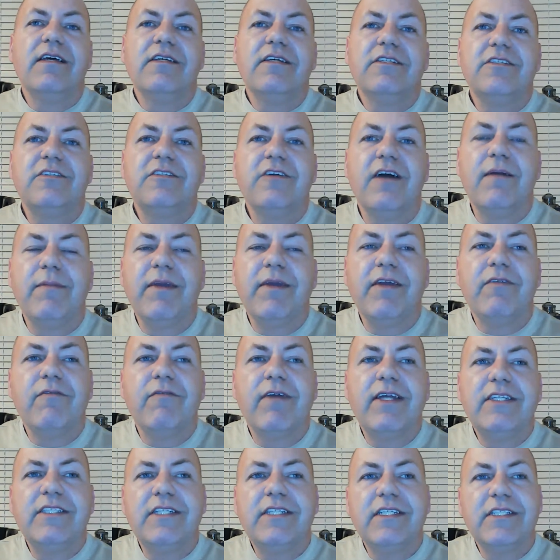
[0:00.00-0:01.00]
So, I mean,
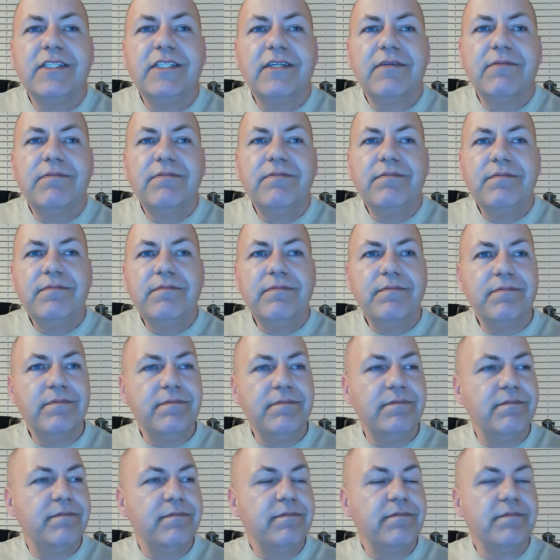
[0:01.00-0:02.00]
racism
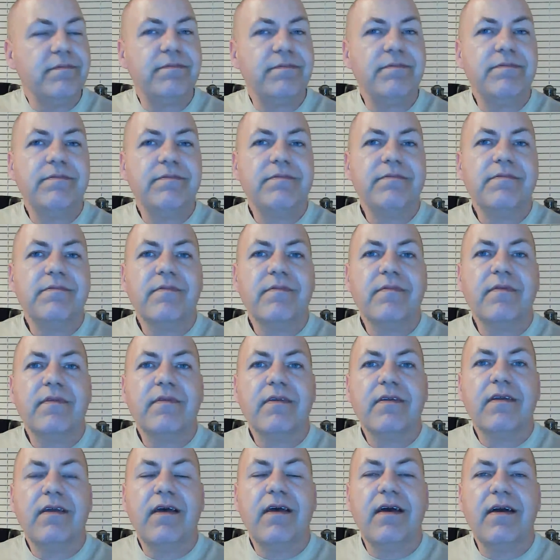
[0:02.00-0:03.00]

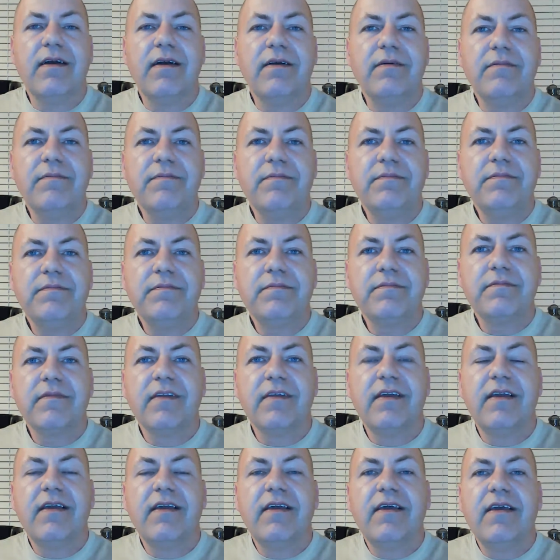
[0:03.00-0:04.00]
um,
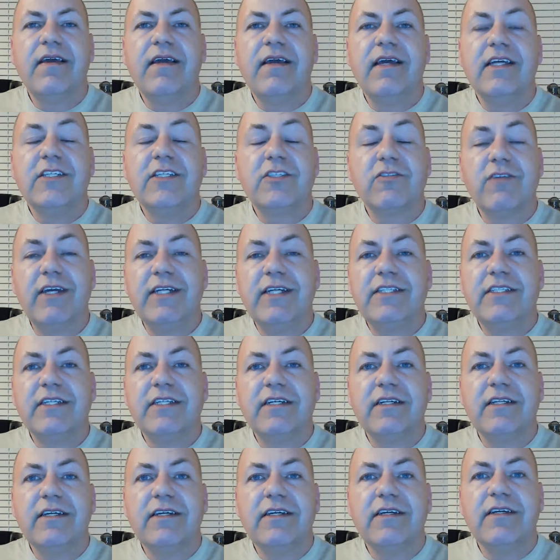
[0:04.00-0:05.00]
is great to
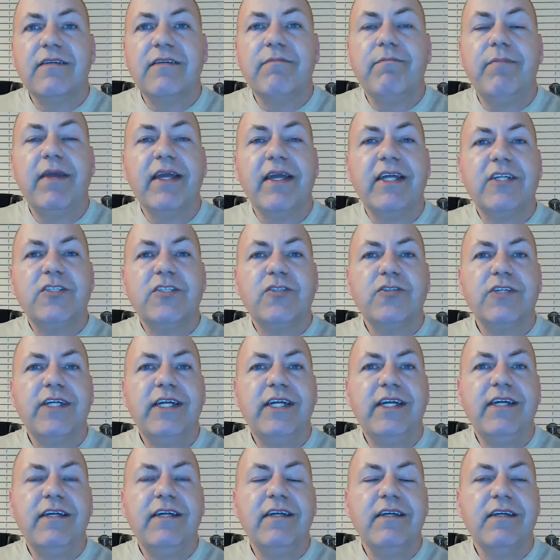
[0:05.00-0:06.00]
clear.
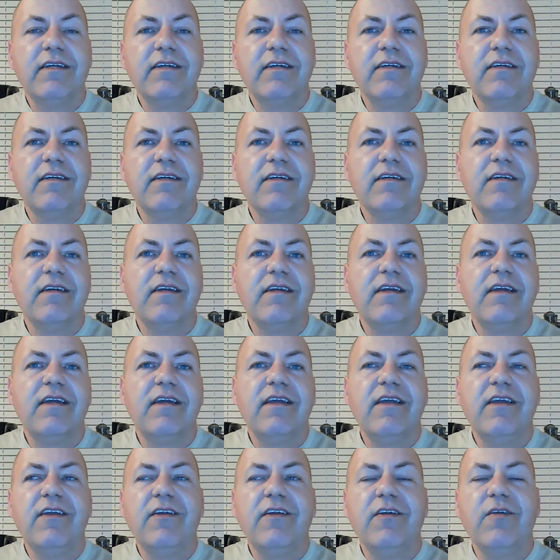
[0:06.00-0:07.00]
Bigotry,
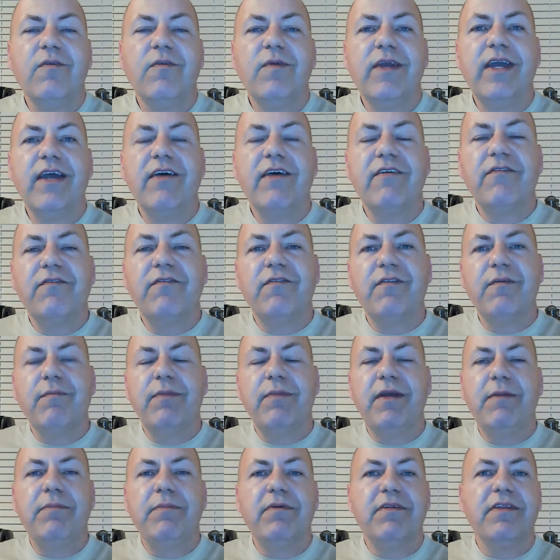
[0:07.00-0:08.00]
you know, we have
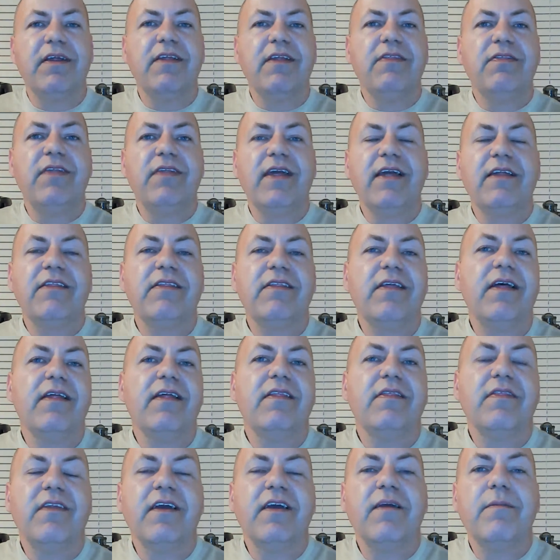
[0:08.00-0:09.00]
people that think
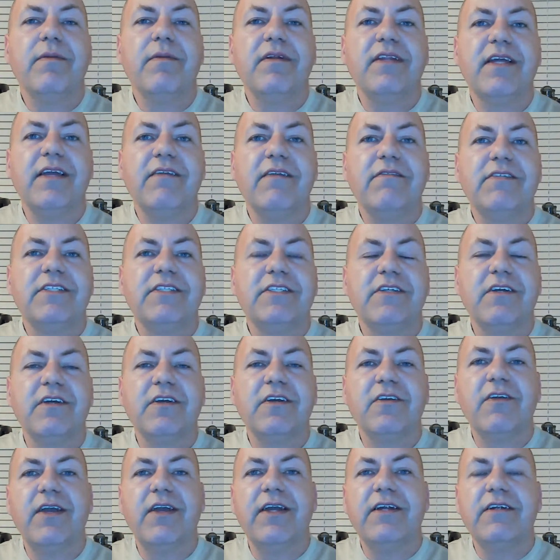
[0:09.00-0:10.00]
that their beliefs
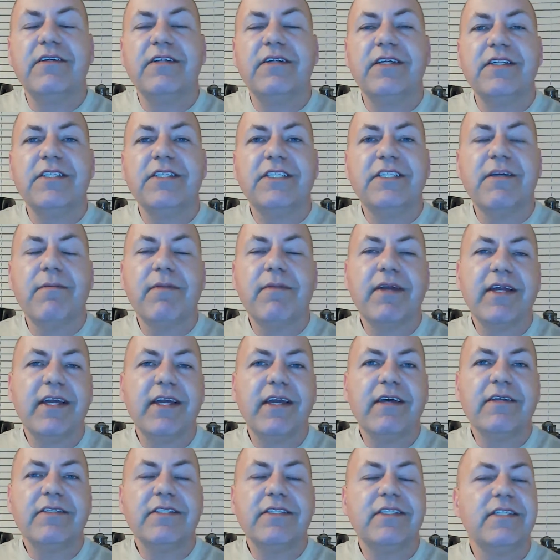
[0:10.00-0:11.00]
are greater than somebody
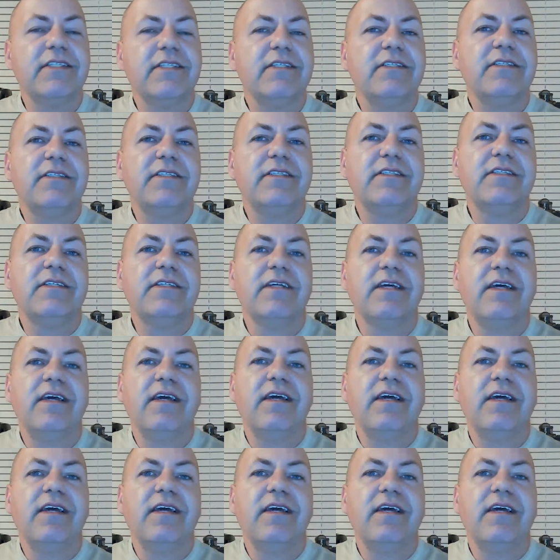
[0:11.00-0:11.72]
else's,